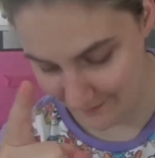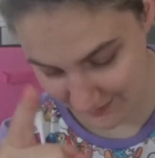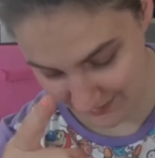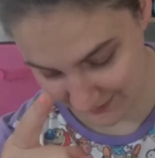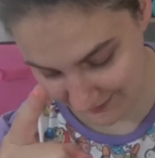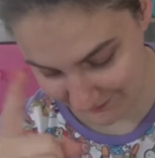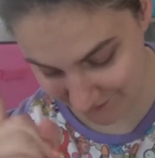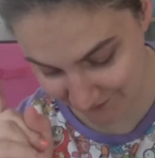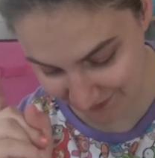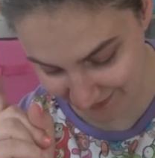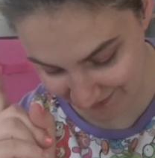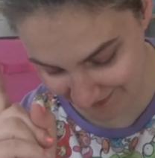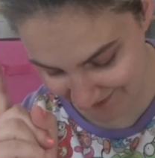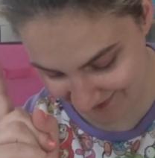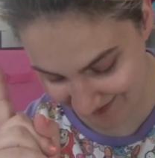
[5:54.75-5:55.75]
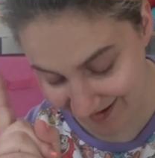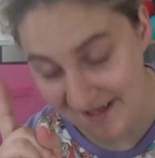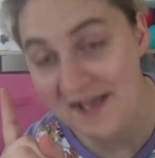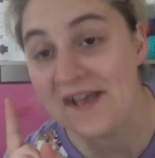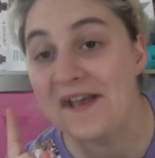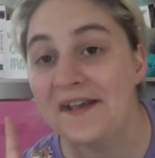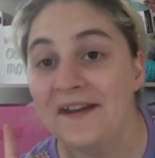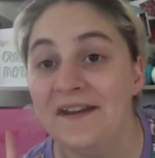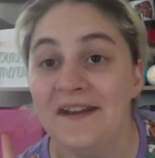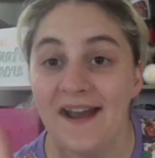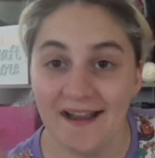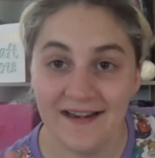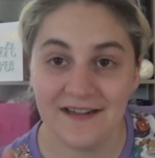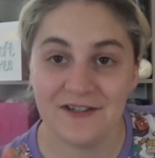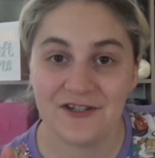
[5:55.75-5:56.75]
knitting them on
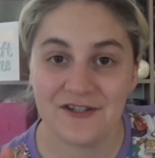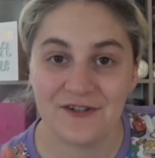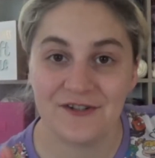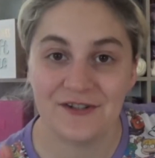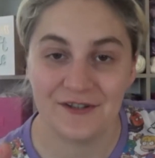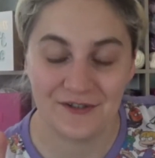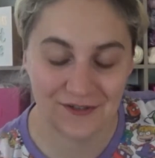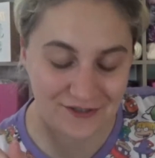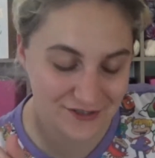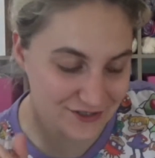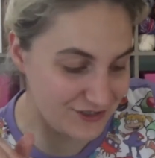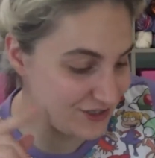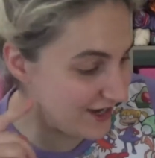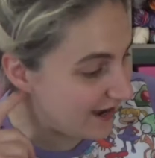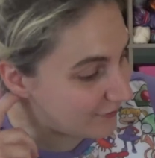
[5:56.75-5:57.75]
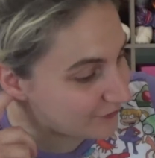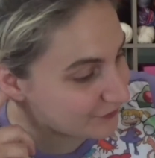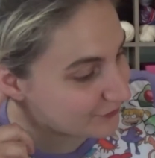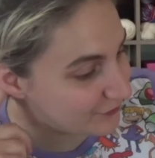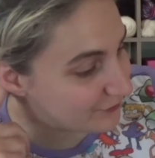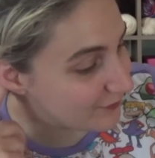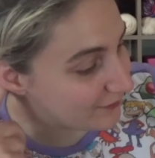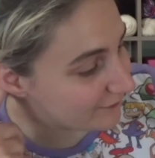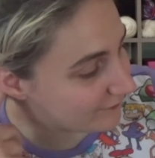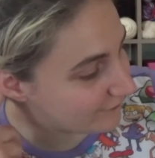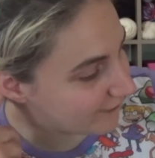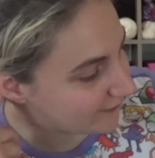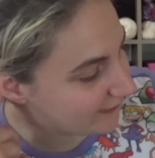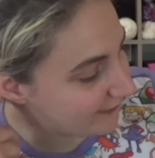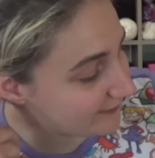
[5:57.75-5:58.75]
9-inch circulars, Chiaogu
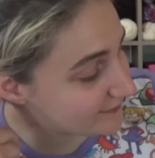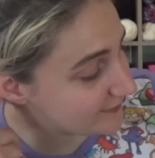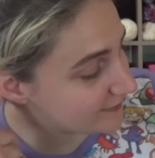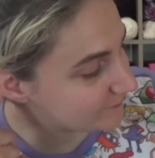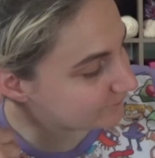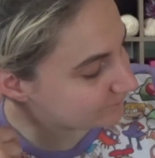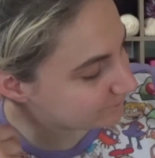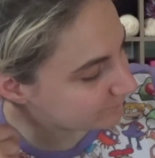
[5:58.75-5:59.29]
red lace,